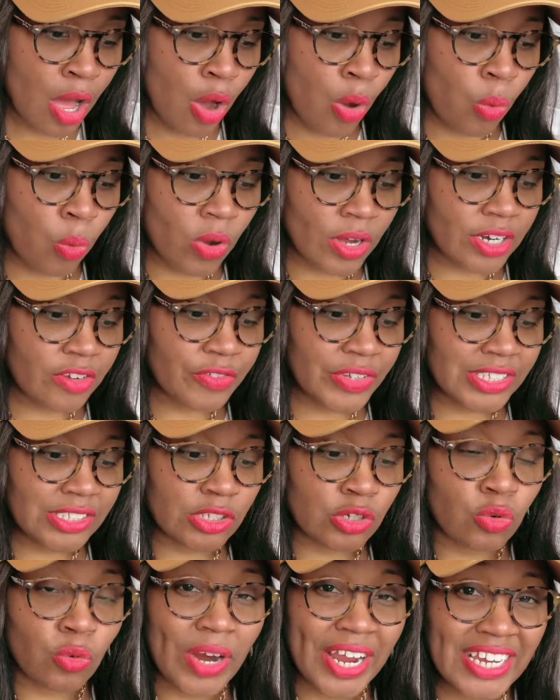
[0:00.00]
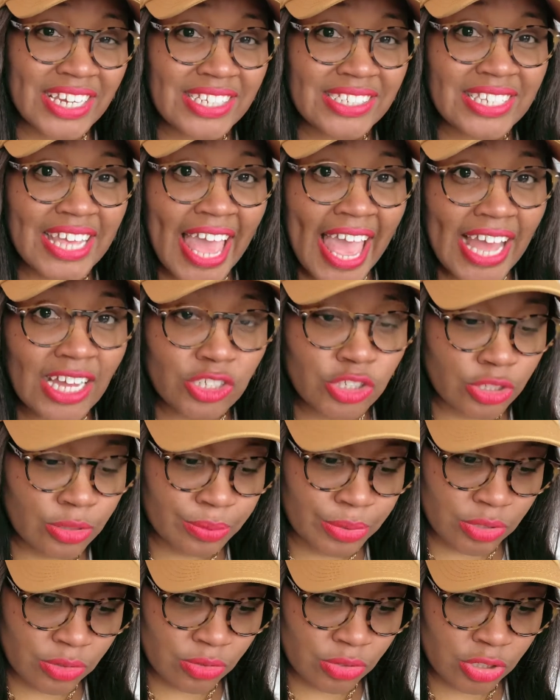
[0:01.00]
One of his greatest
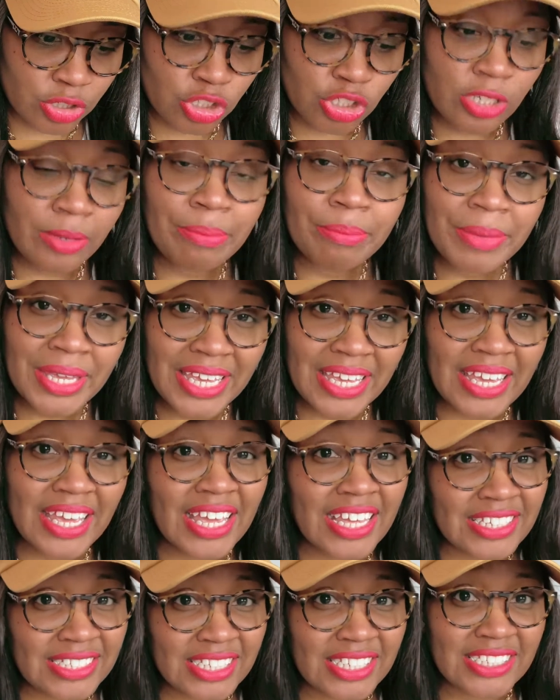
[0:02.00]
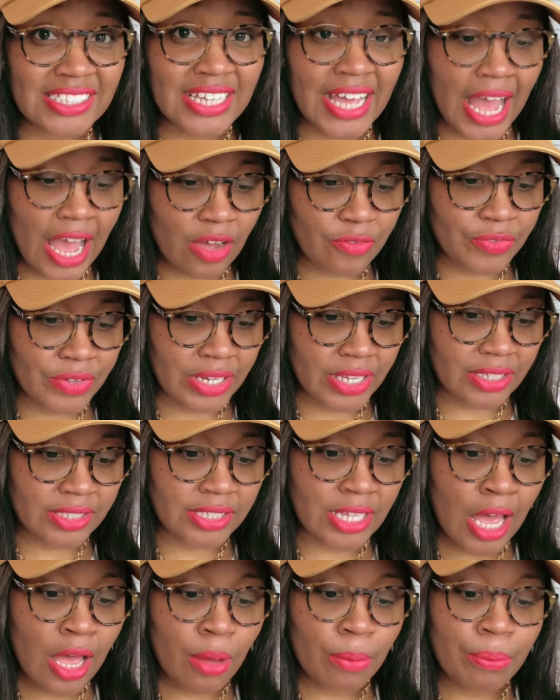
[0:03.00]
attributes to me is his confidence.
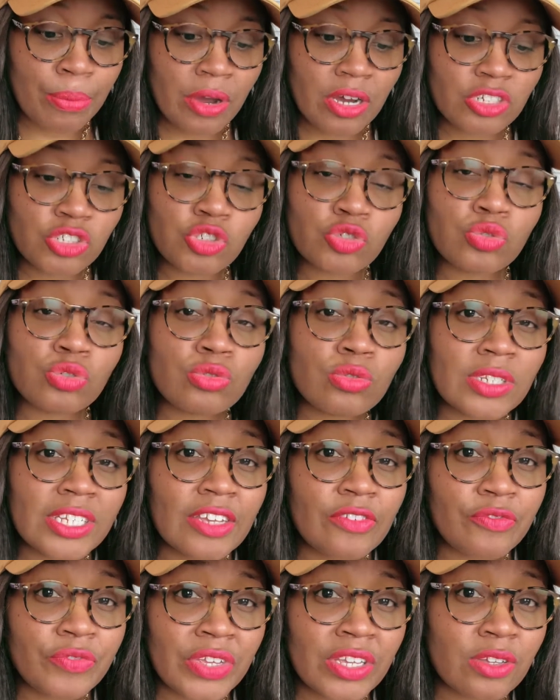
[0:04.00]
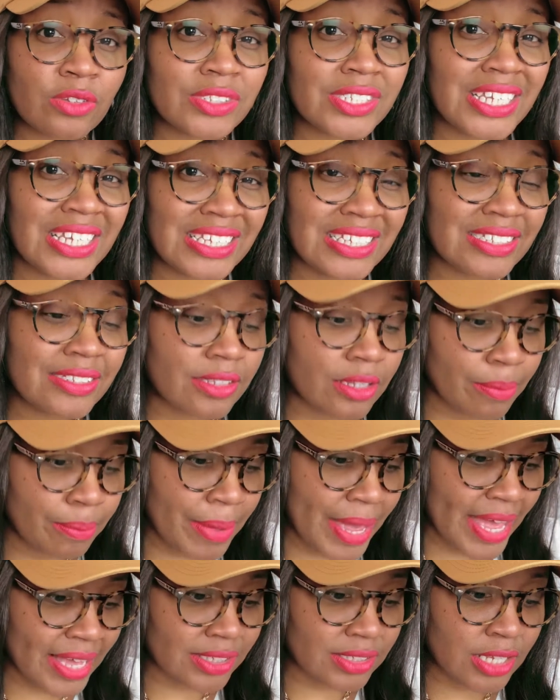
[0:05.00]
Bud truly feels he's the
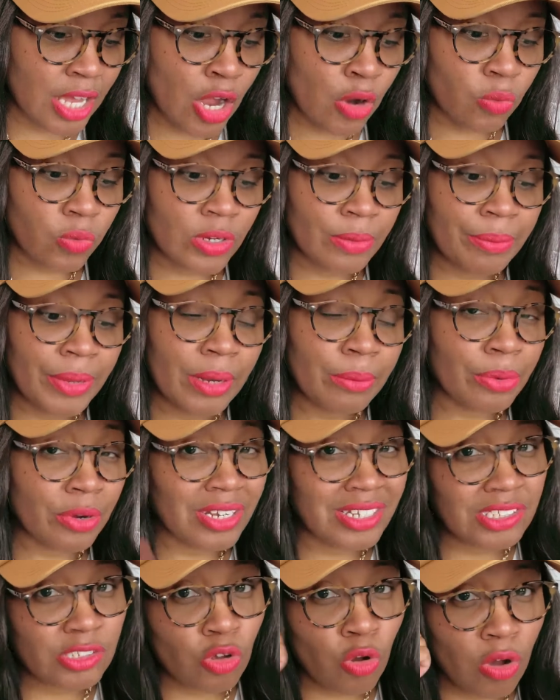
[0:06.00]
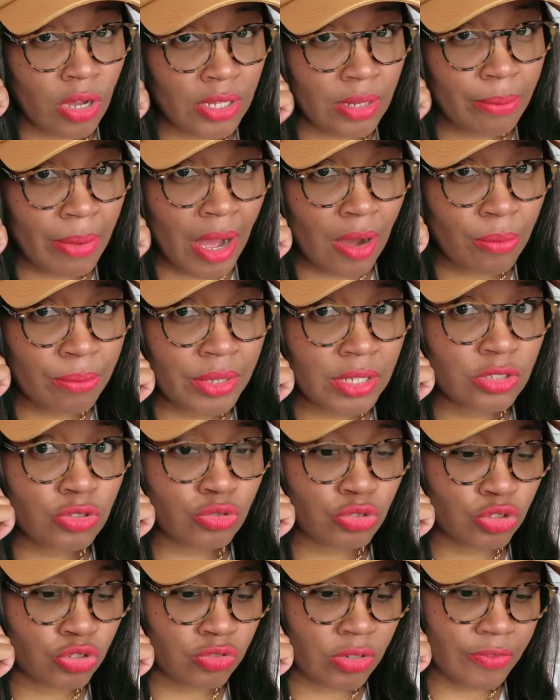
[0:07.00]
best. Remember, it's all about mental
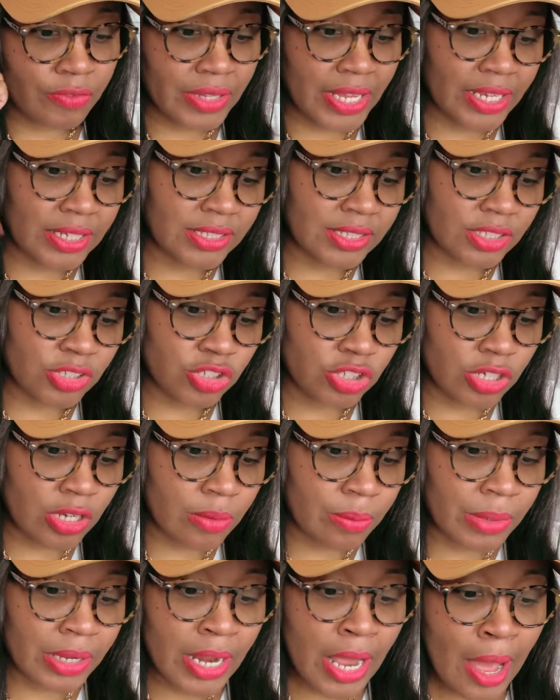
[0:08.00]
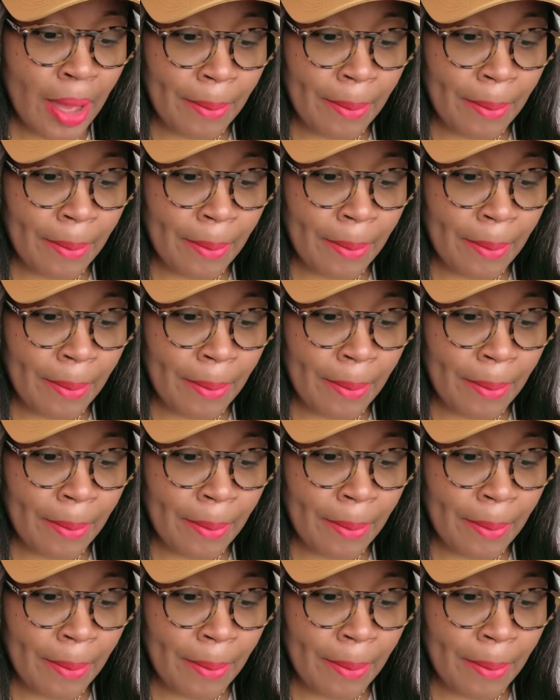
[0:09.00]
strength, ladies and gentlemen.